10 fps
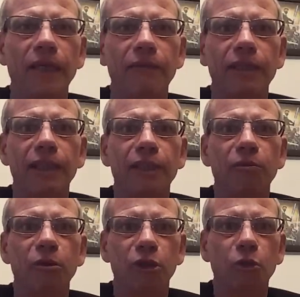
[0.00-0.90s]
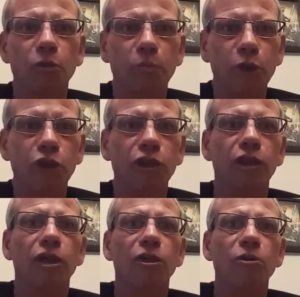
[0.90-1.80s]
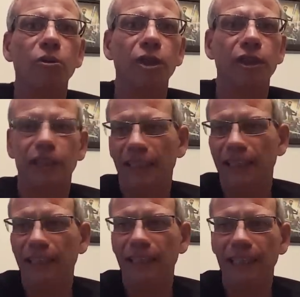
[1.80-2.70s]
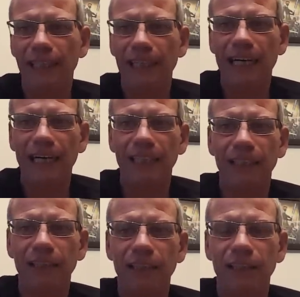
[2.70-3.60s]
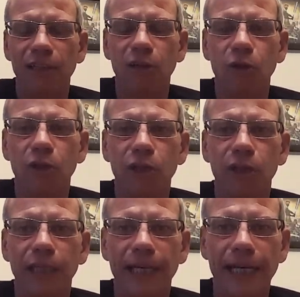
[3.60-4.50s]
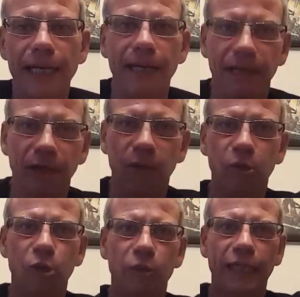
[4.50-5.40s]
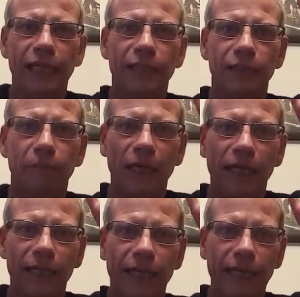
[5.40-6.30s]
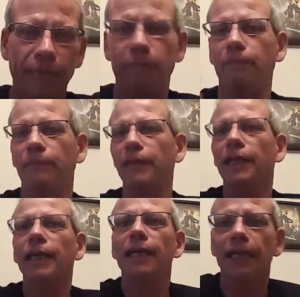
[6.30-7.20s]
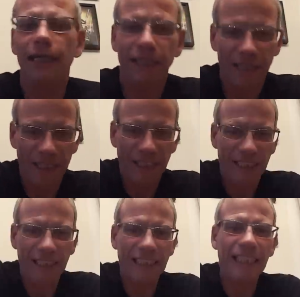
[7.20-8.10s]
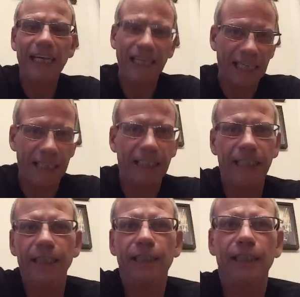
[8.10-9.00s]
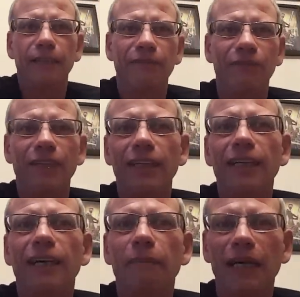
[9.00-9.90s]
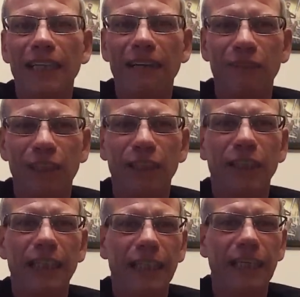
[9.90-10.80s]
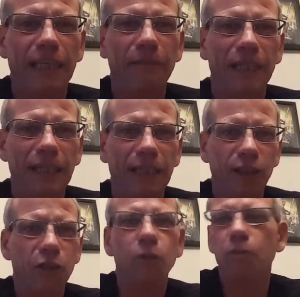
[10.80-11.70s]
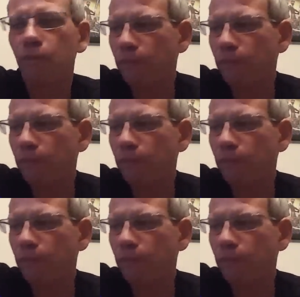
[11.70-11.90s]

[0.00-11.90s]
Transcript: The reason he was called Bush was he had long curly hair, which was out to about there. He's had haircuts since, but that was his nickname at school.